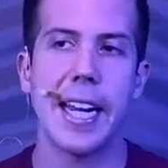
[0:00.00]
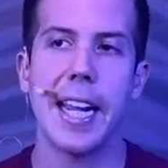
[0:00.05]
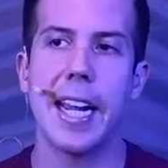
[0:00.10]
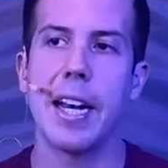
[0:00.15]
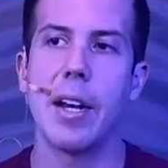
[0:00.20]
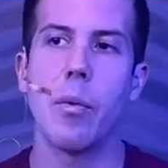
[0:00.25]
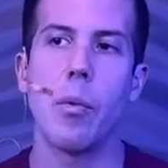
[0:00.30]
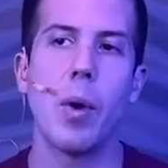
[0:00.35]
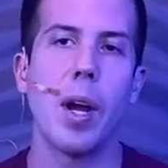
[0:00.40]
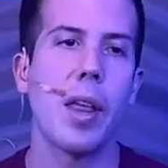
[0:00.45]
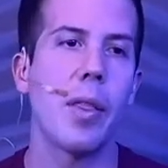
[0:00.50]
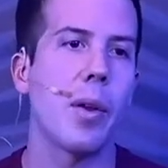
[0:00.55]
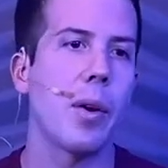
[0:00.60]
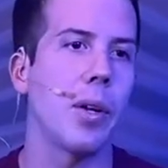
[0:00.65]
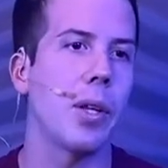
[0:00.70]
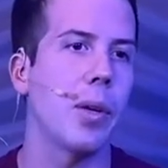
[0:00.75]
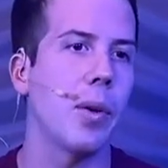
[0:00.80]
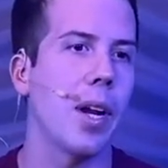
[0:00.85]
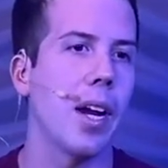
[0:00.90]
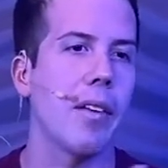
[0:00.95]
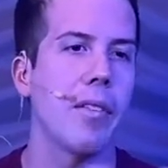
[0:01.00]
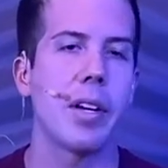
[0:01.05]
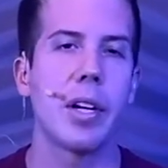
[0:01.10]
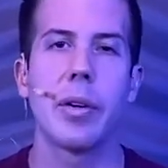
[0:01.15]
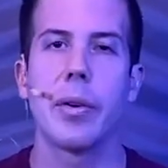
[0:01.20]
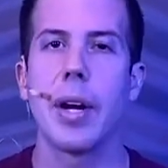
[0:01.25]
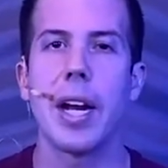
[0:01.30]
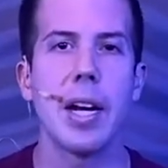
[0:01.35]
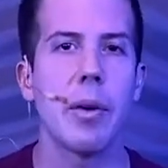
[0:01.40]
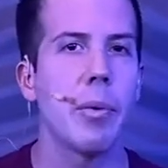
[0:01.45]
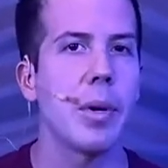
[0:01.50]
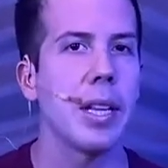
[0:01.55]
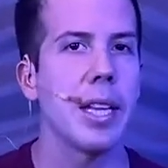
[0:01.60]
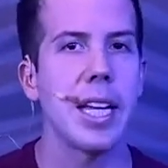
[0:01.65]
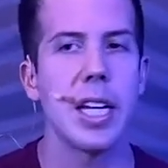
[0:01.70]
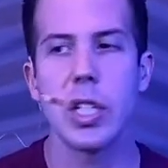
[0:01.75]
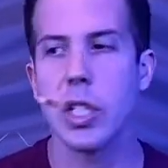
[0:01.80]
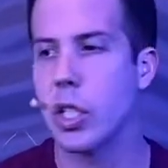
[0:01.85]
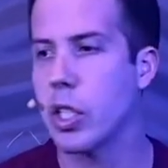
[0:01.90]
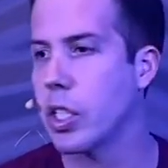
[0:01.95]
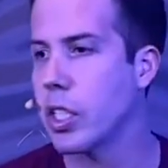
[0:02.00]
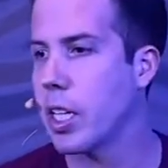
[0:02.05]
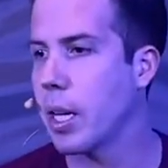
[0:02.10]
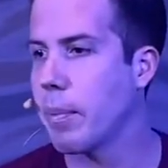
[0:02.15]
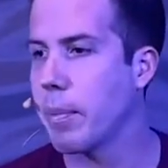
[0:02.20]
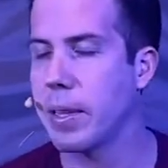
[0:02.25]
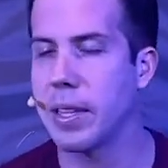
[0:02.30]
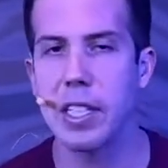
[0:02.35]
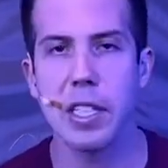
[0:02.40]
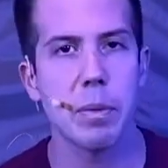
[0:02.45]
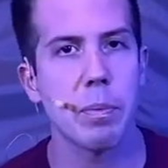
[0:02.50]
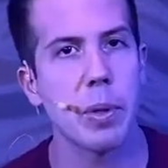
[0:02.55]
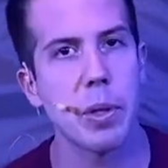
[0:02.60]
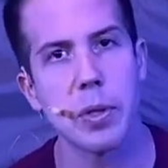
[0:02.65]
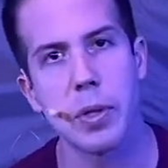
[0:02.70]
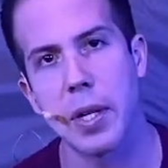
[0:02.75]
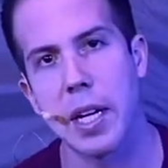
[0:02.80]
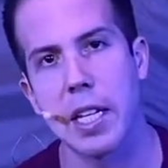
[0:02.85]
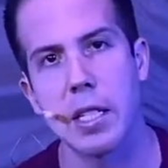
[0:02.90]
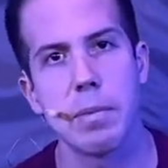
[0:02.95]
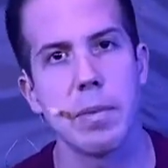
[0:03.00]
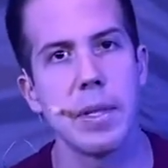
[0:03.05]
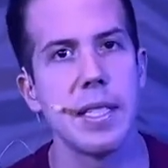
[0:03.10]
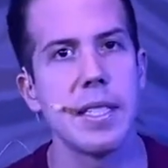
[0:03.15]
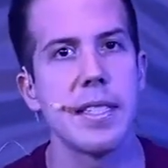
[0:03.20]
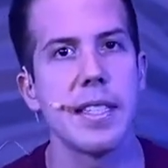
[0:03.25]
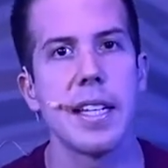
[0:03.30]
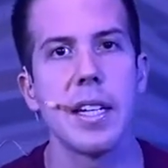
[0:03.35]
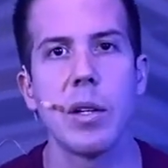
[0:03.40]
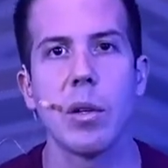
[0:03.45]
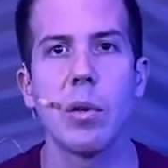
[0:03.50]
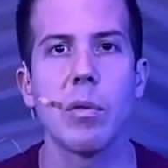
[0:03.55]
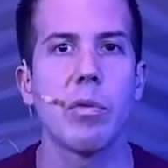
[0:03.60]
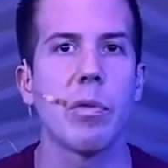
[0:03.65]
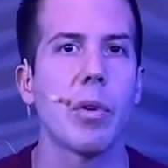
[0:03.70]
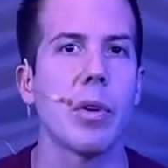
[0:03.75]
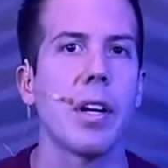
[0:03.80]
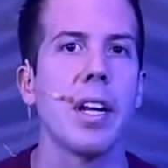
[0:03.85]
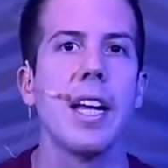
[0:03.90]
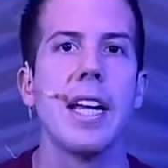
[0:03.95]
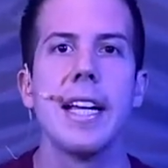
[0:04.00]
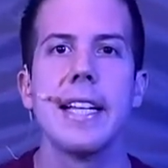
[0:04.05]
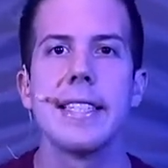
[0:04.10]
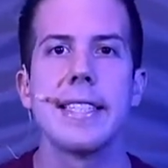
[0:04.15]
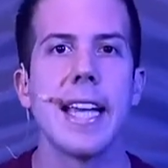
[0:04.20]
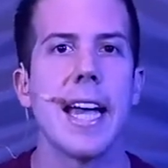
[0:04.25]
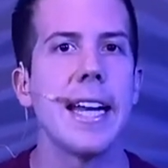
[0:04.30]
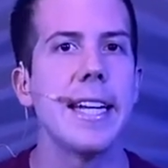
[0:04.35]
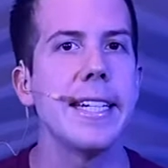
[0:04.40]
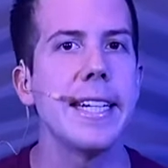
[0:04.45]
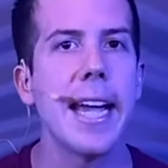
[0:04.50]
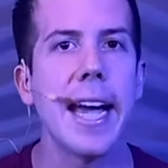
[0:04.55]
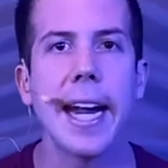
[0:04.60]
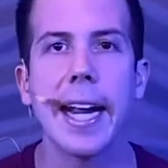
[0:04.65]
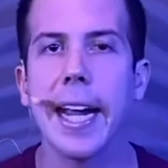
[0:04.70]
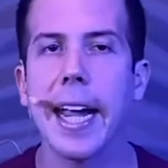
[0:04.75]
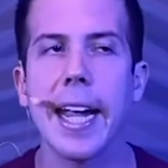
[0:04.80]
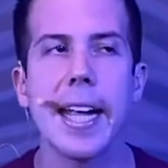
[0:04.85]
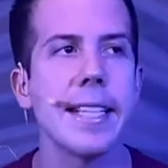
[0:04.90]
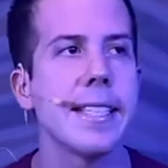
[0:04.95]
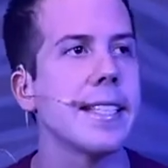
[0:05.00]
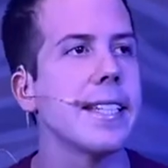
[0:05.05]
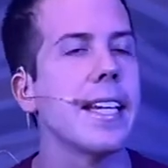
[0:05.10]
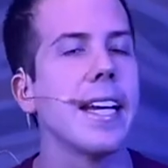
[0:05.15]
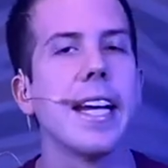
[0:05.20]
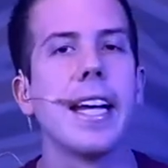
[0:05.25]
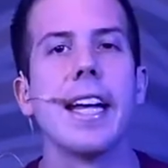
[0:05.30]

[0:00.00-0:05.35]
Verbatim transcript: and whether you have a great relationship and this person has been single for 10 decades